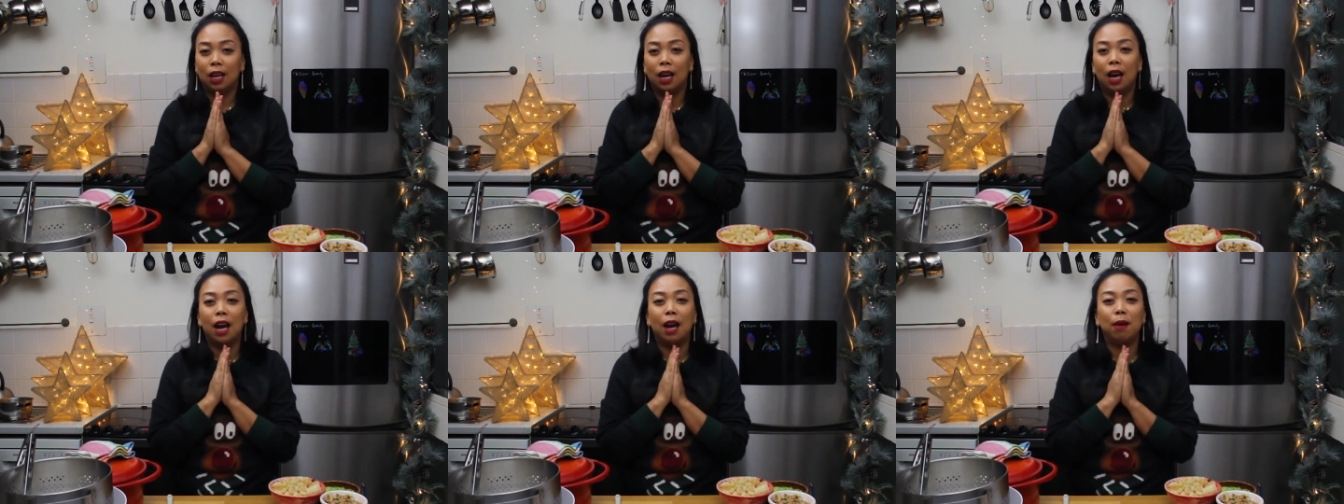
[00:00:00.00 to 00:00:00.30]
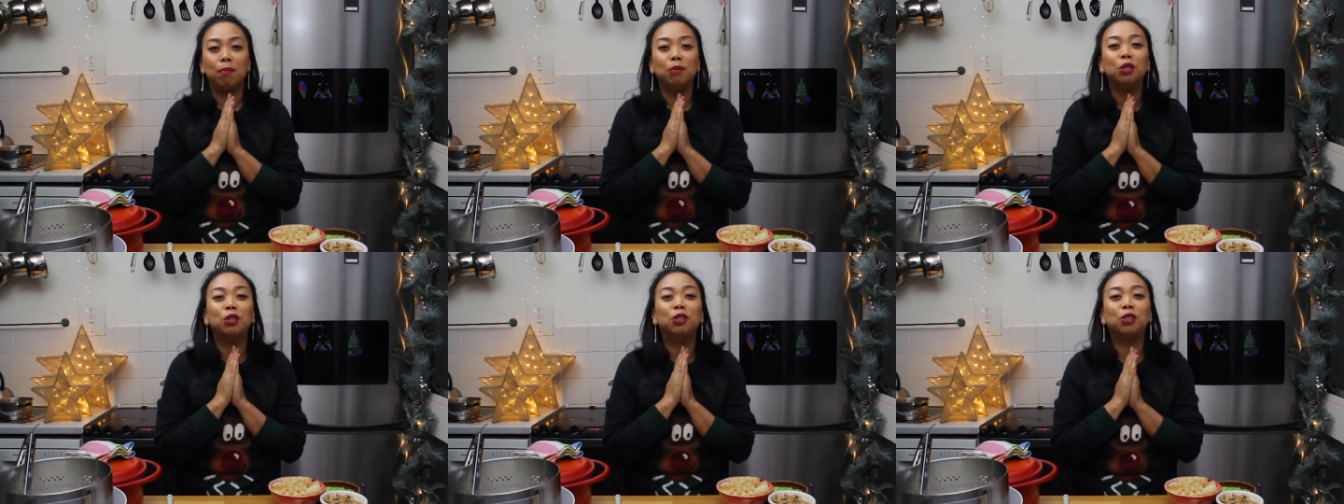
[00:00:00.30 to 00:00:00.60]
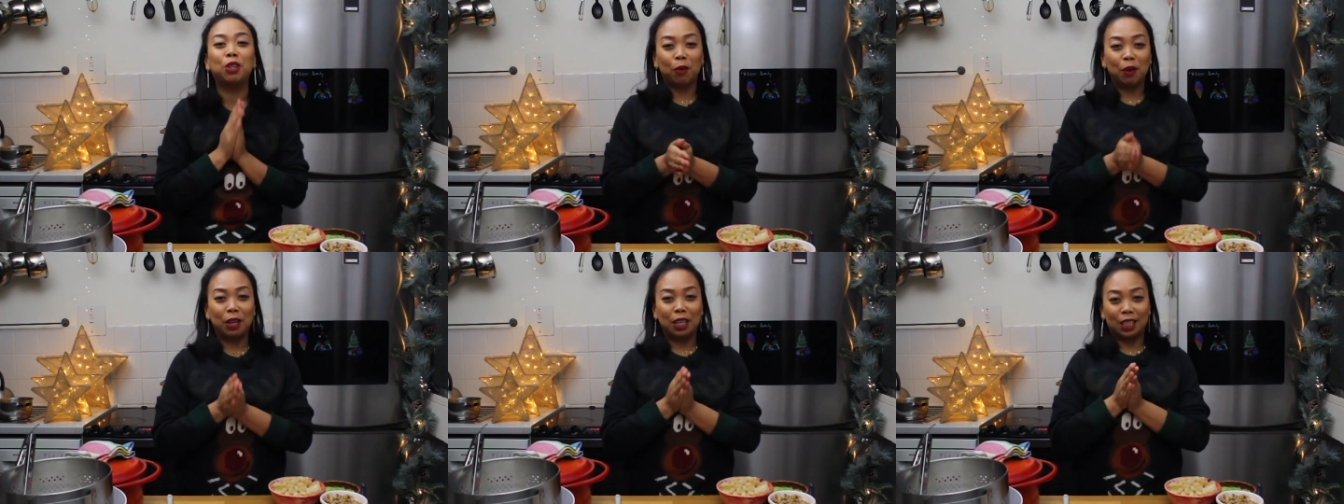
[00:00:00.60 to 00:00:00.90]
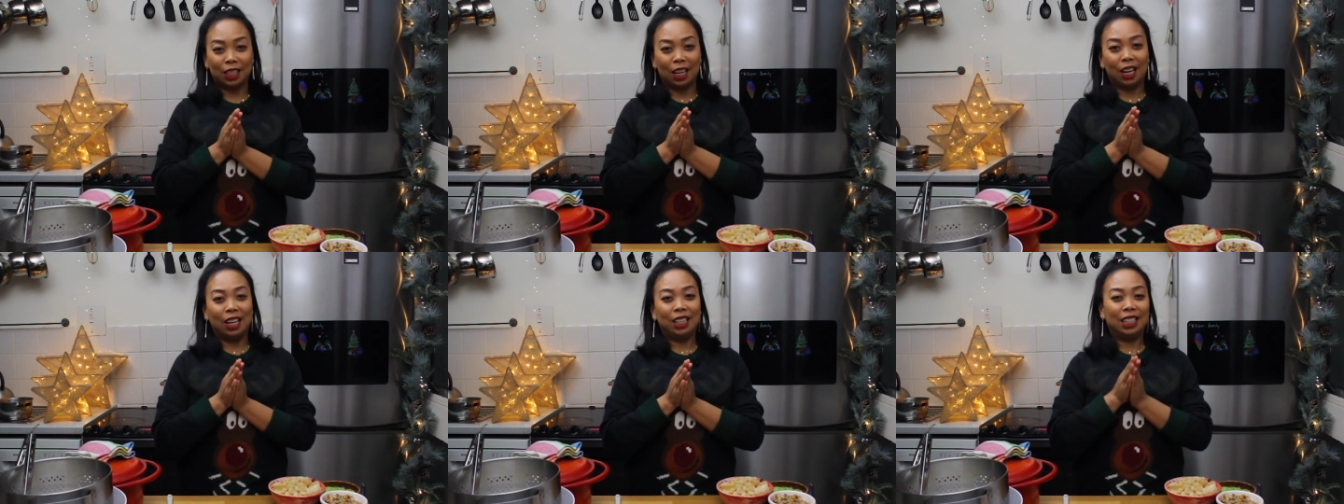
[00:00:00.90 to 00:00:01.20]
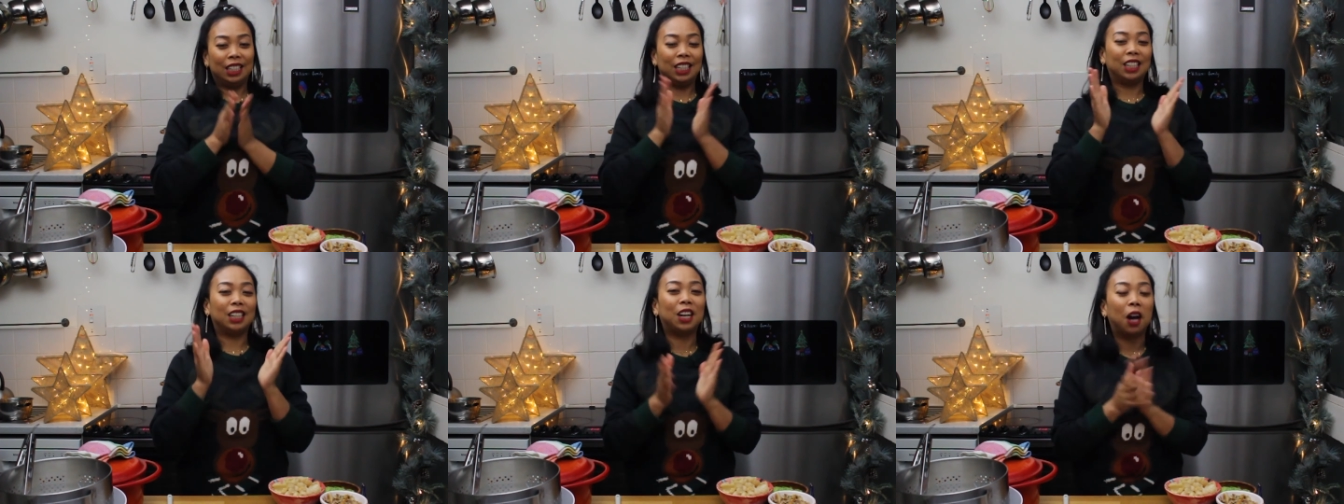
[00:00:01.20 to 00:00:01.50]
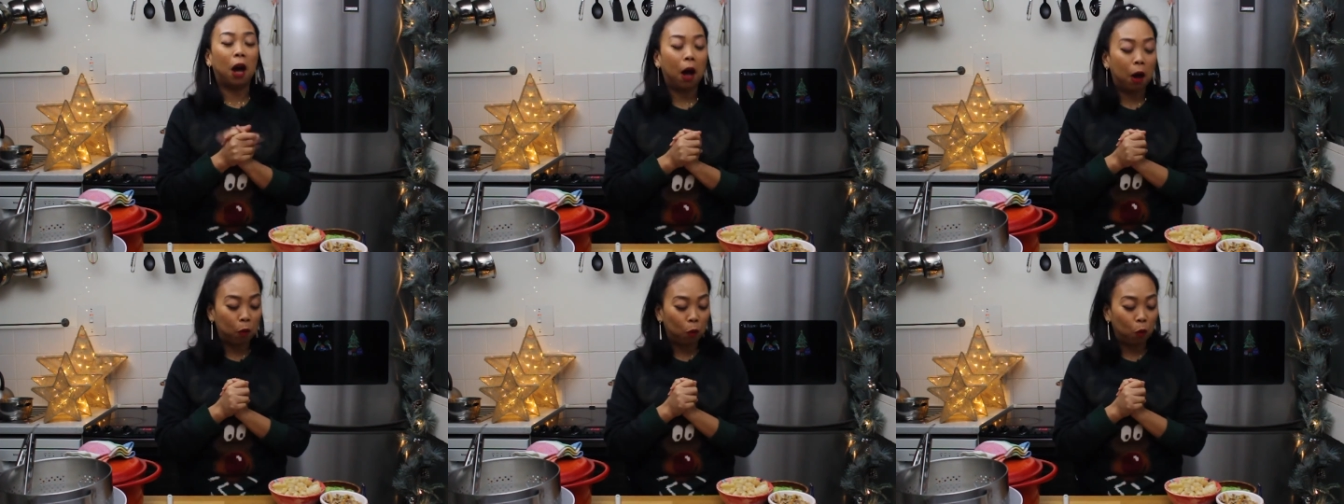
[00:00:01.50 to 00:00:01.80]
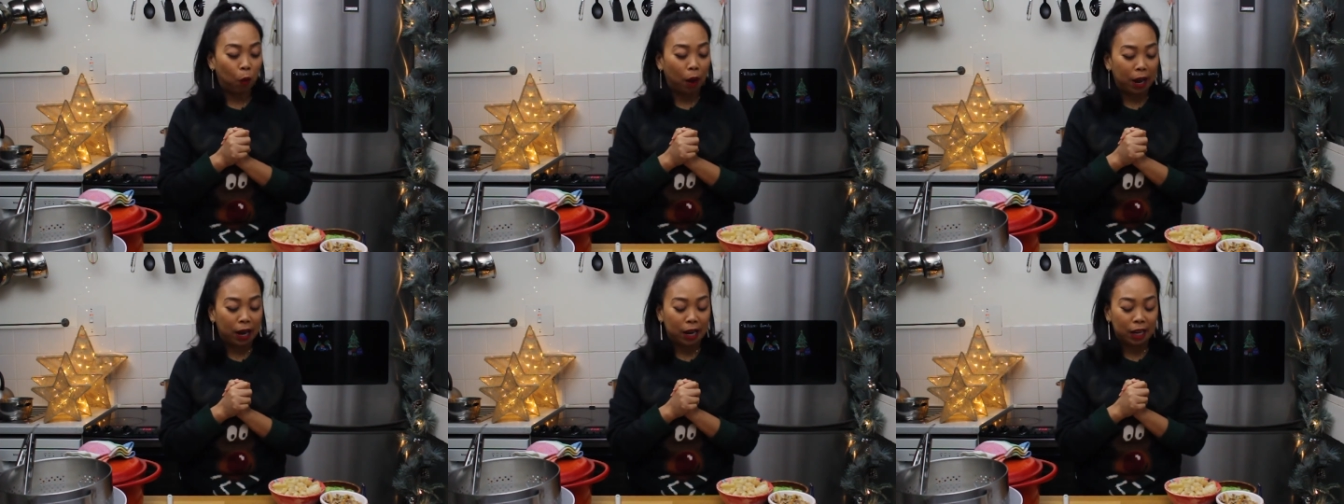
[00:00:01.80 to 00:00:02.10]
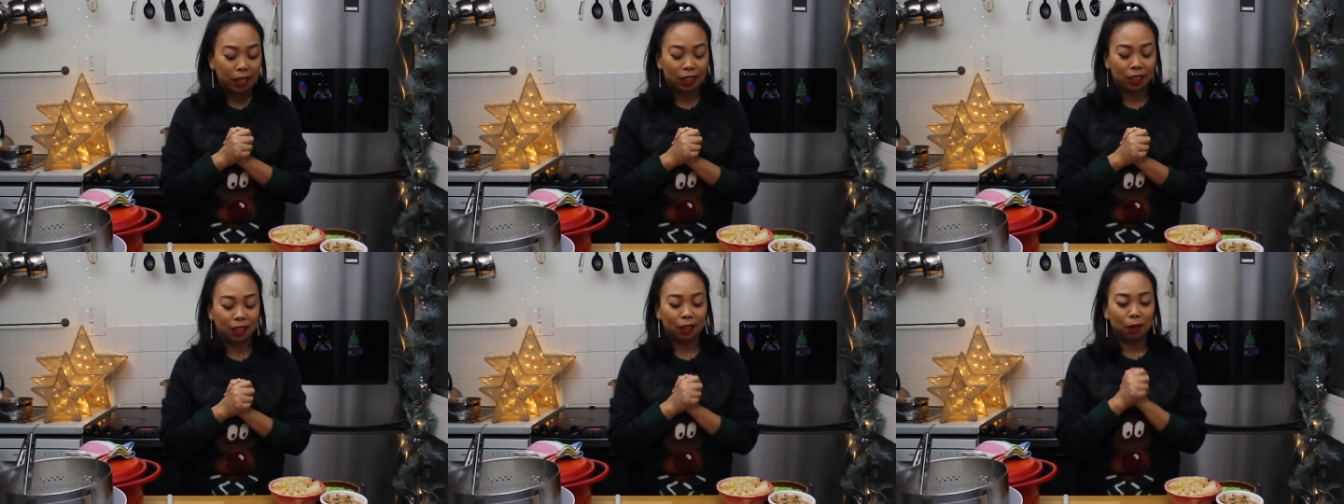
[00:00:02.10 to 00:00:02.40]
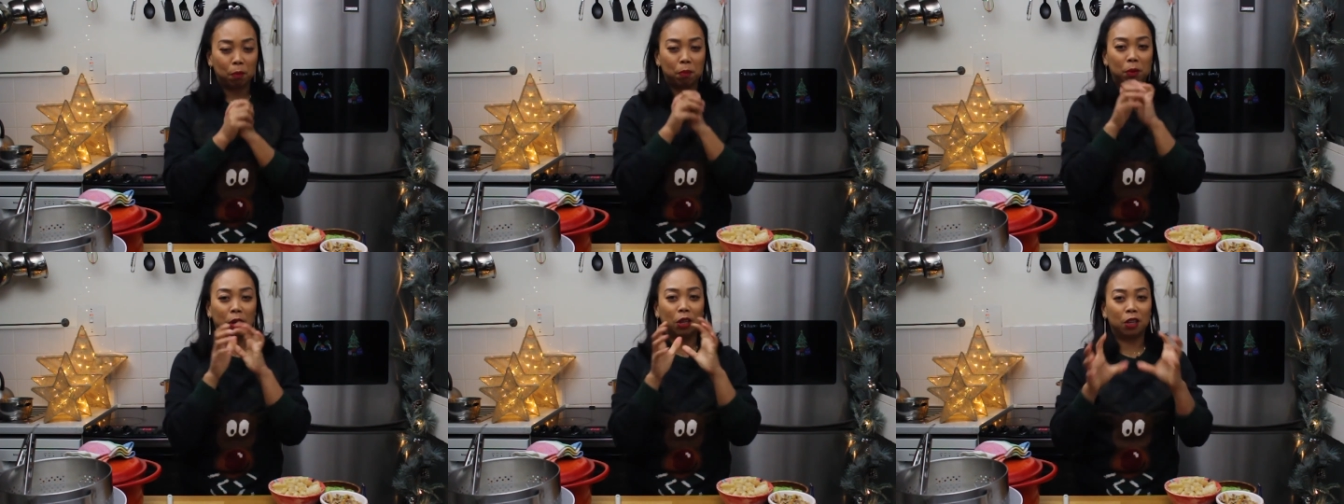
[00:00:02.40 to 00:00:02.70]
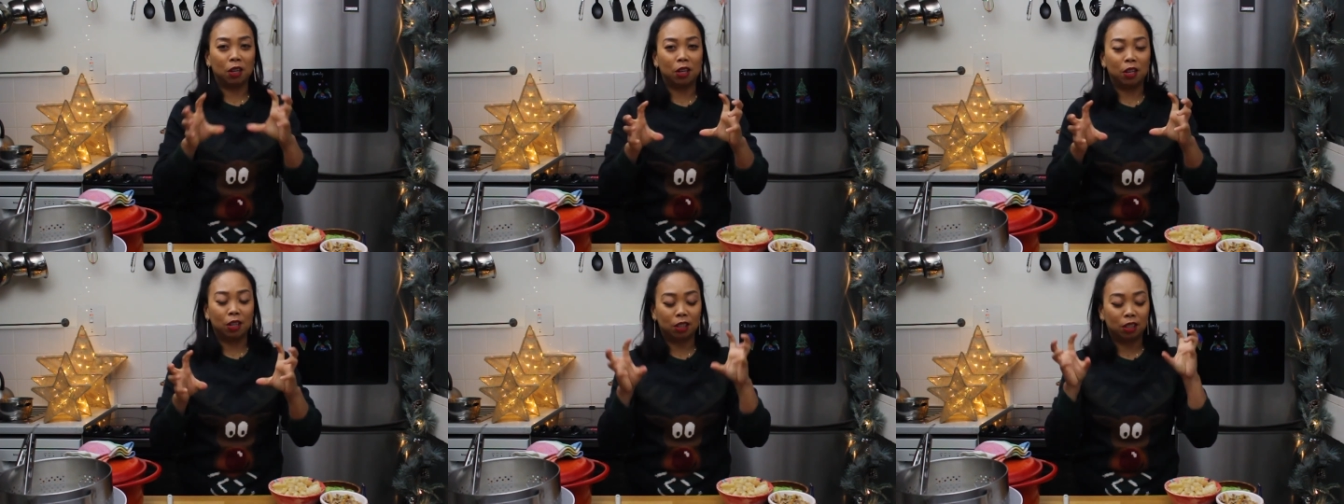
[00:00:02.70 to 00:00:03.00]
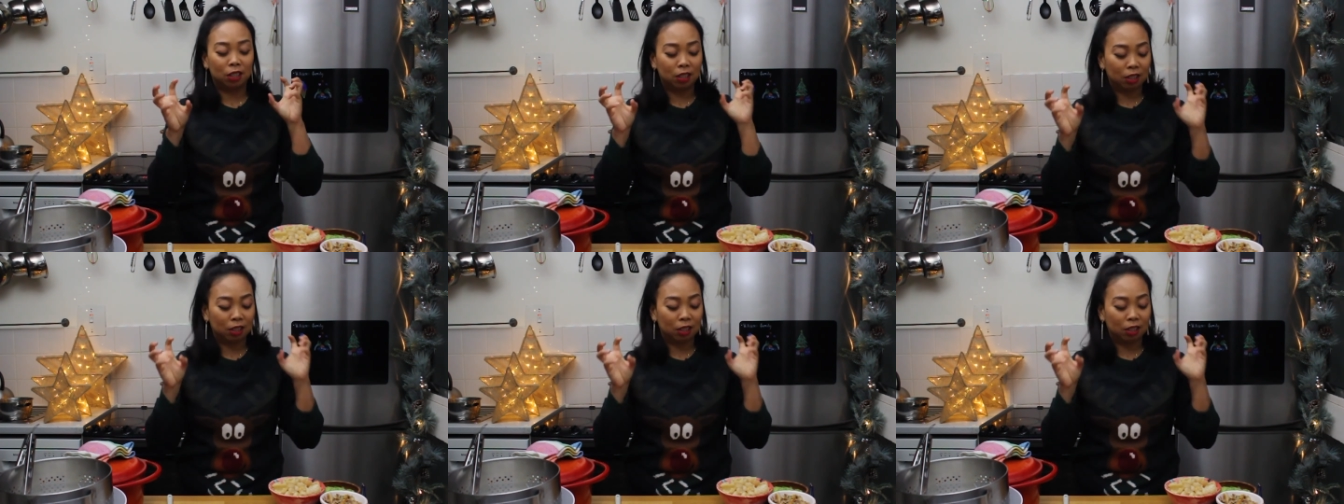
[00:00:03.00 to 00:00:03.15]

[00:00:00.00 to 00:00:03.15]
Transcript: I'm so excited, I can't wait, because